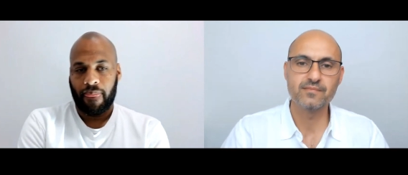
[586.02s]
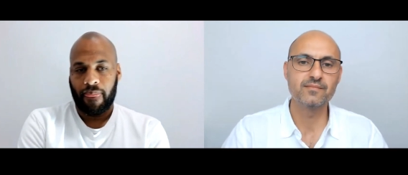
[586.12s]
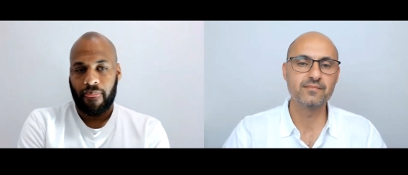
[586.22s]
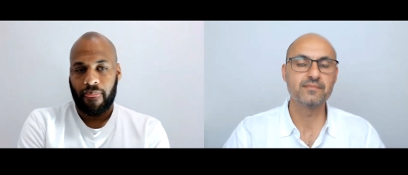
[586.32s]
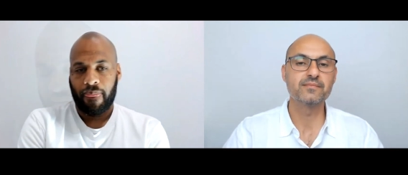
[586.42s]

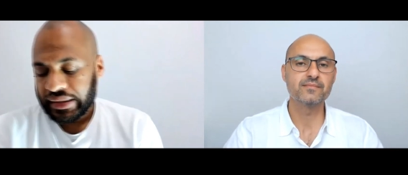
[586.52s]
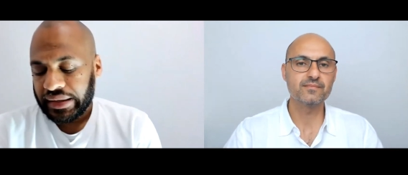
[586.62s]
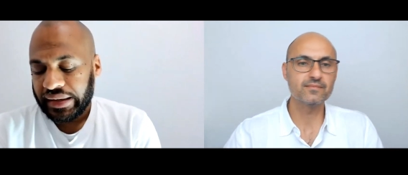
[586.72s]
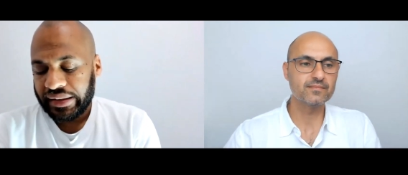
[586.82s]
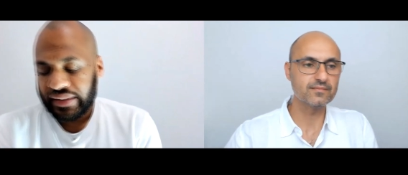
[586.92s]
Speaker 1: No, I
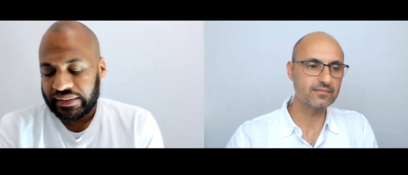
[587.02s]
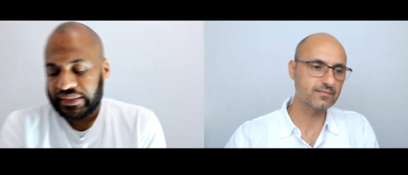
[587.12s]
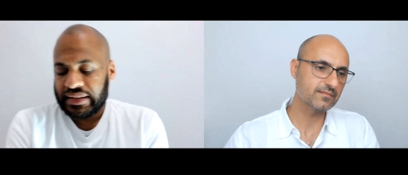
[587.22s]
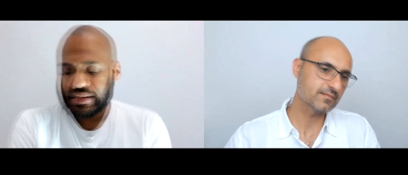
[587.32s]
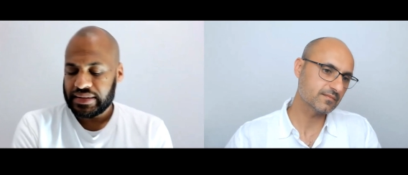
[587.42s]
agree
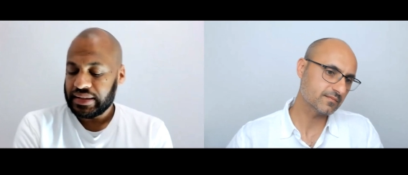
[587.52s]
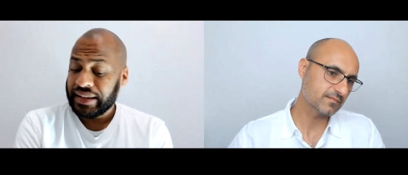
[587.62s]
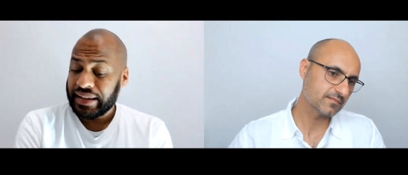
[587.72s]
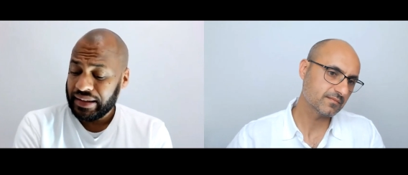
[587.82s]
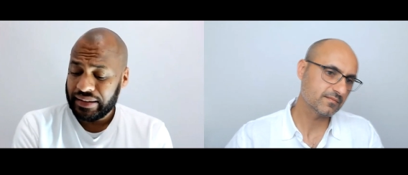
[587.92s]
that
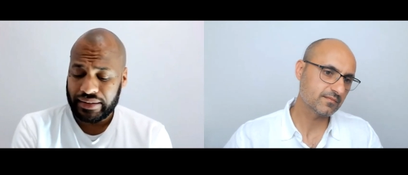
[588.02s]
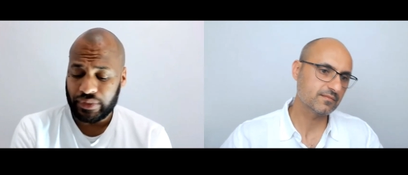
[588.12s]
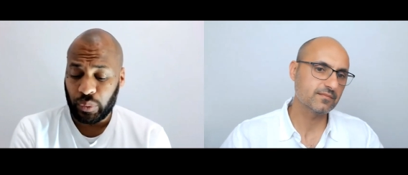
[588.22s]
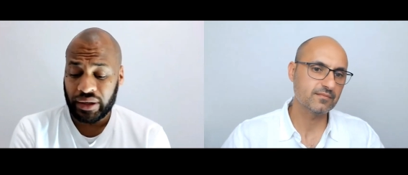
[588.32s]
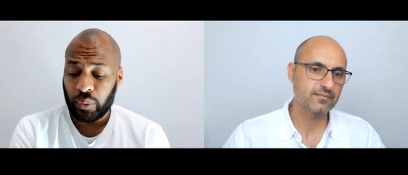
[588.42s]
this
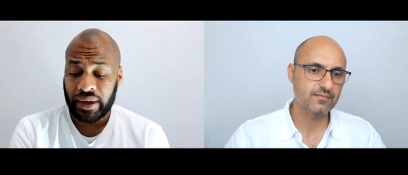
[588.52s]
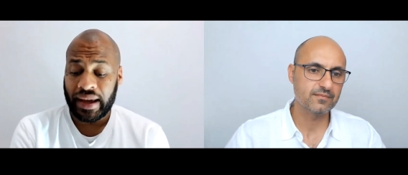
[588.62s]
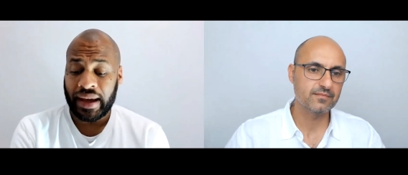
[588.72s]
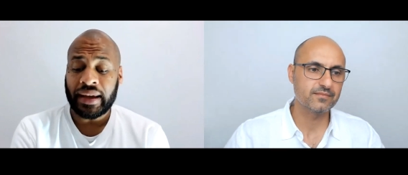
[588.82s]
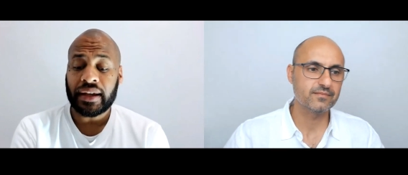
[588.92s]
again, when
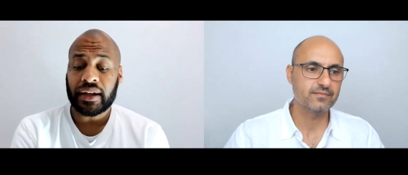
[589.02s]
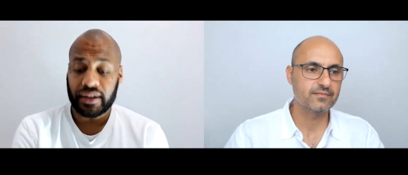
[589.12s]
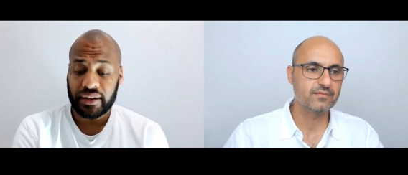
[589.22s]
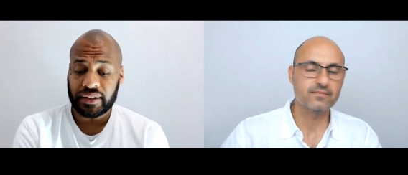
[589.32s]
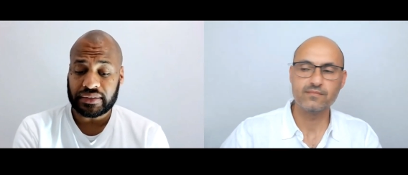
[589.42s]
when I
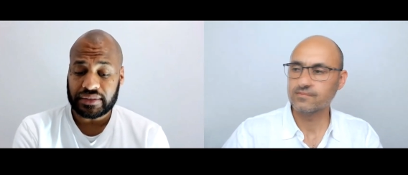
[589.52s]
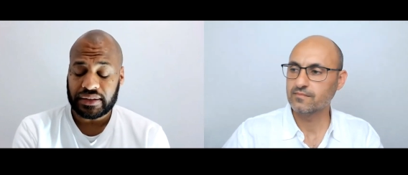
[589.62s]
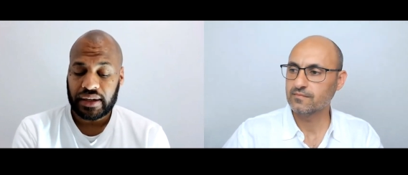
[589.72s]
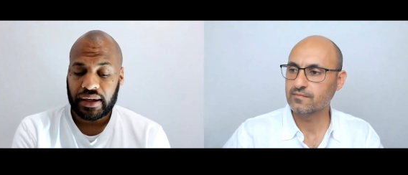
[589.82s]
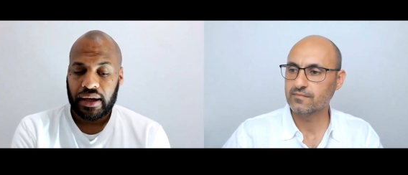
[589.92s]
heard
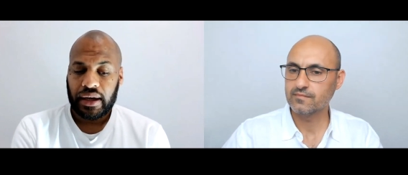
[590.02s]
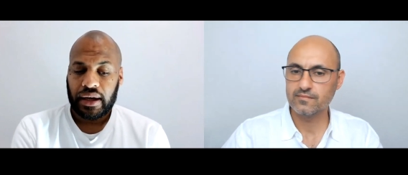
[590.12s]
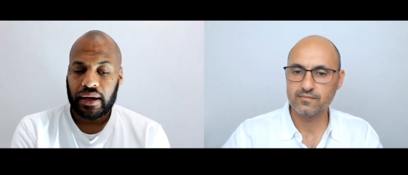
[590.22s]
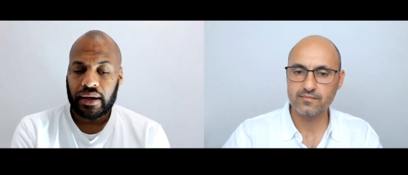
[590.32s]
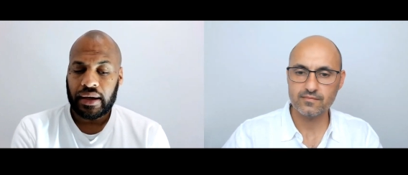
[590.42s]
it,
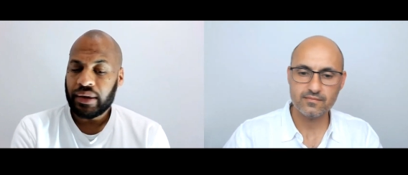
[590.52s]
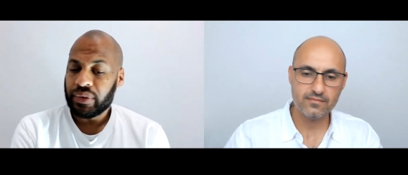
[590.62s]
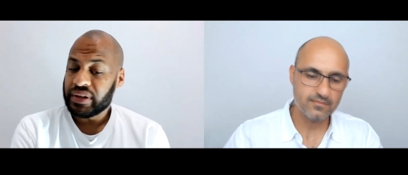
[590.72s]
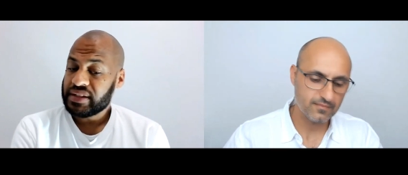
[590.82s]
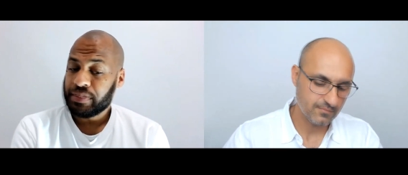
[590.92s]

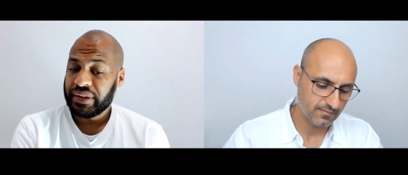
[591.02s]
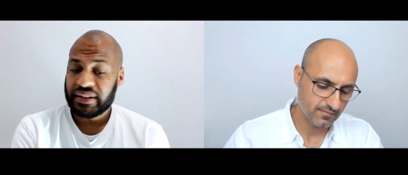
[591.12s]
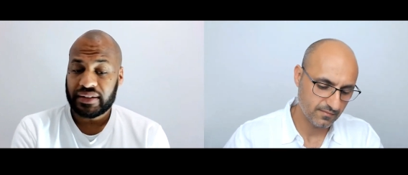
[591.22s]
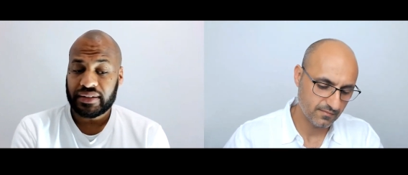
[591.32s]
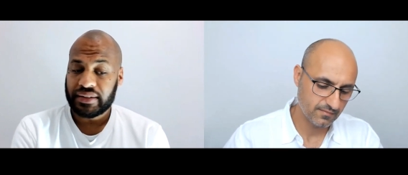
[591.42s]
I was a
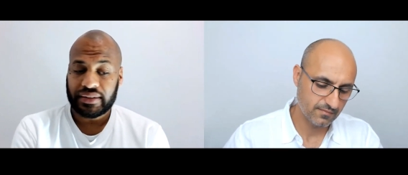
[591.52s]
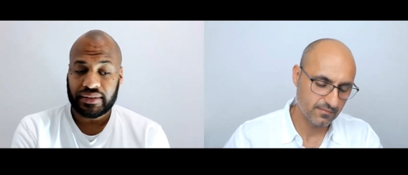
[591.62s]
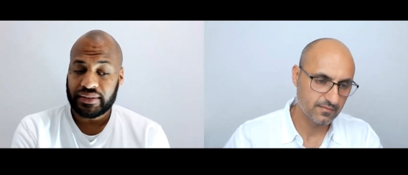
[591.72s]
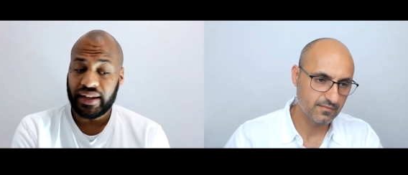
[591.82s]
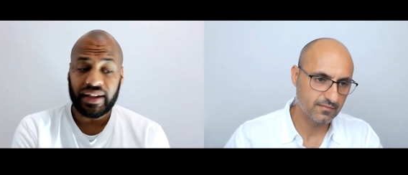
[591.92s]
bit
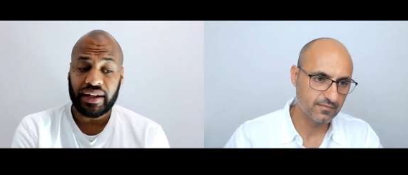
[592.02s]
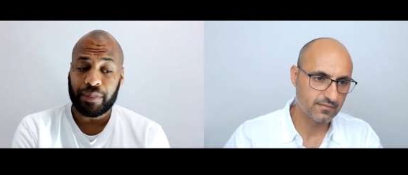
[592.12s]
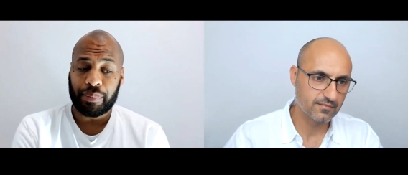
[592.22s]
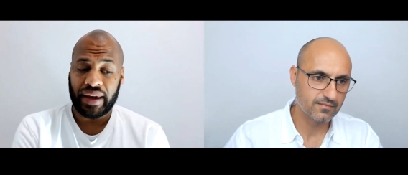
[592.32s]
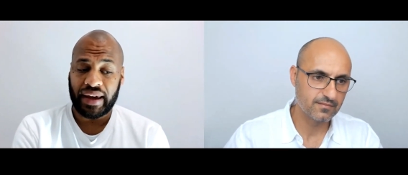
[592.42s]

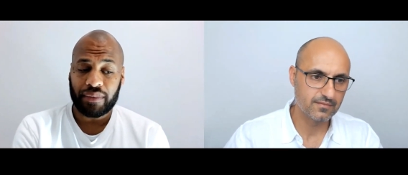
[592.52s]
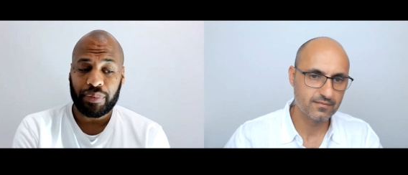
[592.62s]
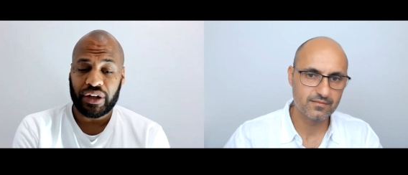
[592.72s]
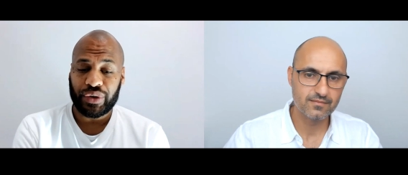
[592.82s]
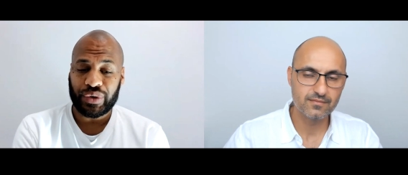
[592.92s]
taken
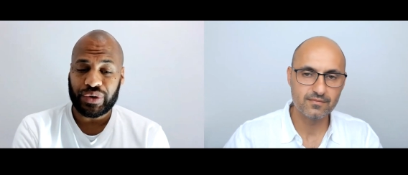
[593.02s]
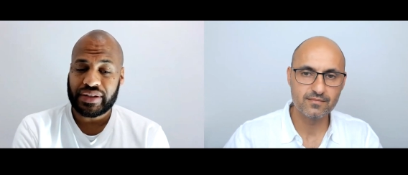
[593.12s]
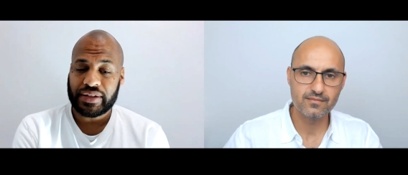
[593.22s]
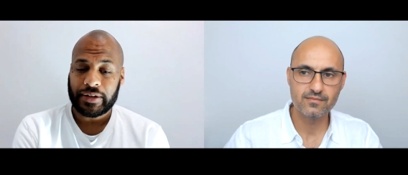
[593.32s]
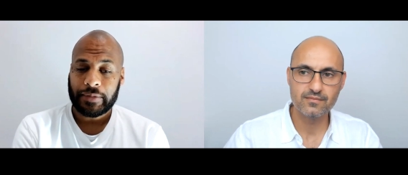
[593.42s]
aback
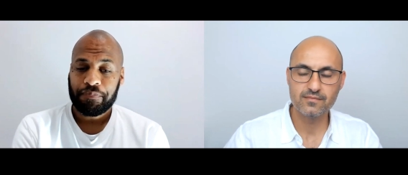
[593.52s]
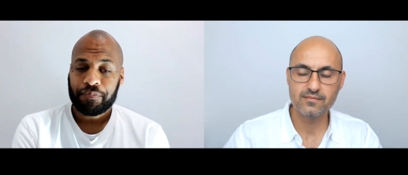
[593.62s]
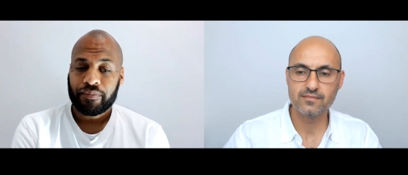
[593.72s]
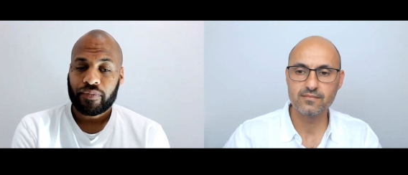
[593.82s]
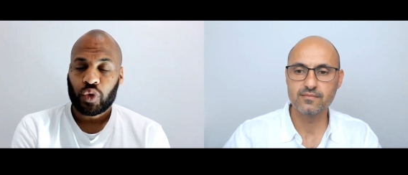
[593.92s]
because
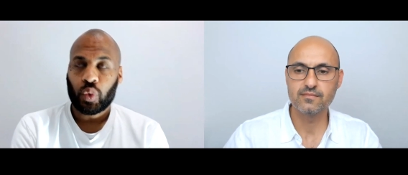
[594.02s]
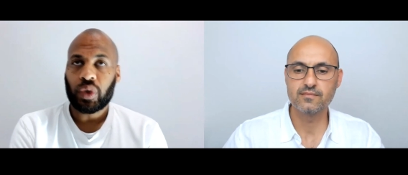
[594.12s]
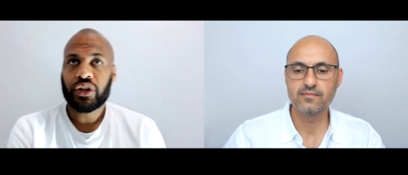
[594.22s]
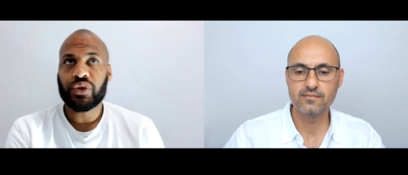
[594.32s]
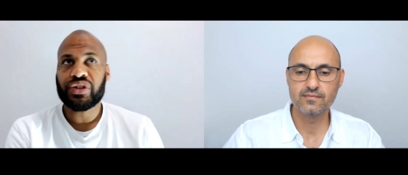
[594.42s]

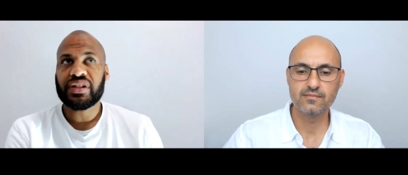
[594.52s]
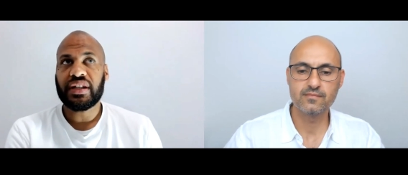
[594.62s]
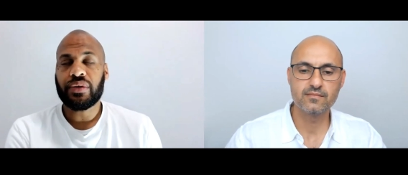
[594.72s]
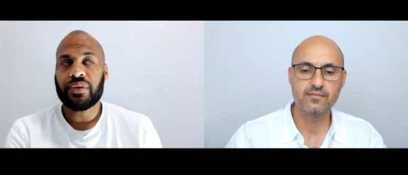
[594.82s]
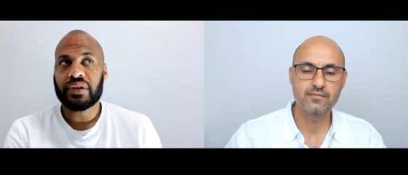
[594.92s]
what you
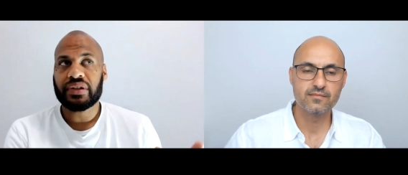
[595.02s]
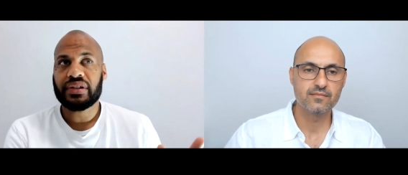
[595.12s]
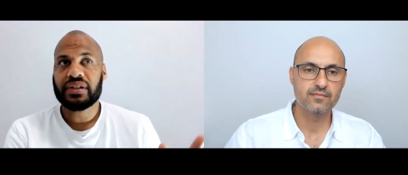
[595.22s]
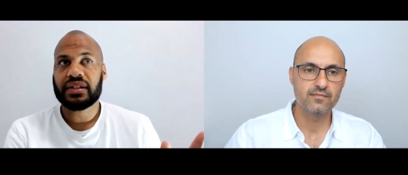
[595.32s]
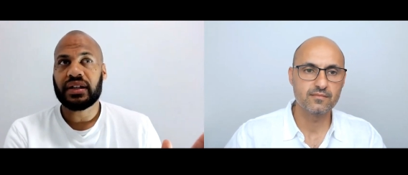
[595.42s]
see
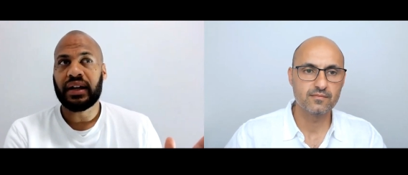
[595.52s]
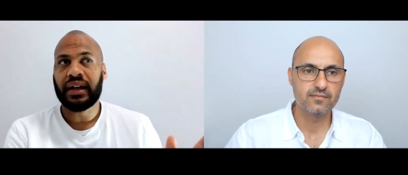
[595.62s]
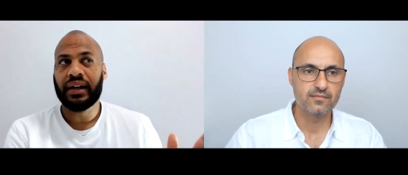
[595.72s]
was,